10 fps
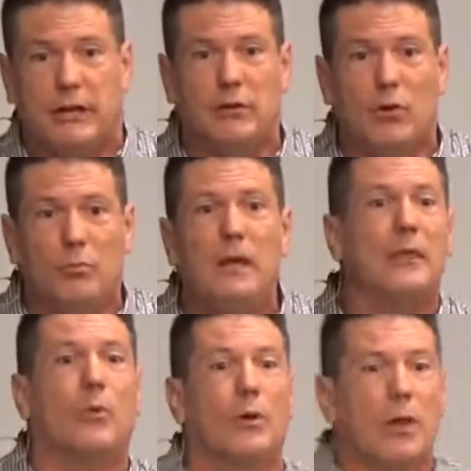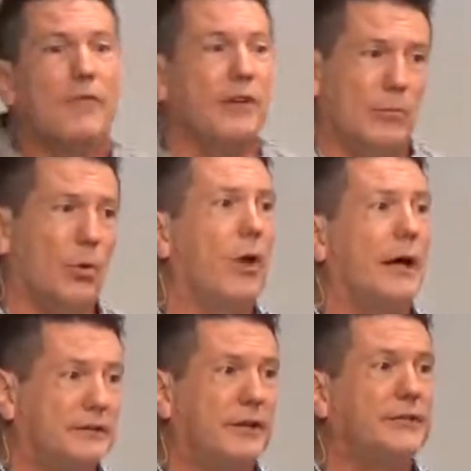in you and me that we're loving more
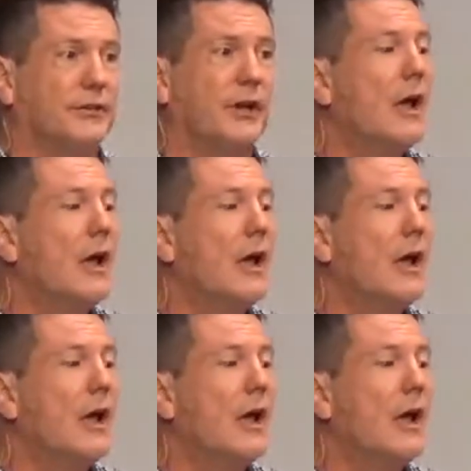like Jesus.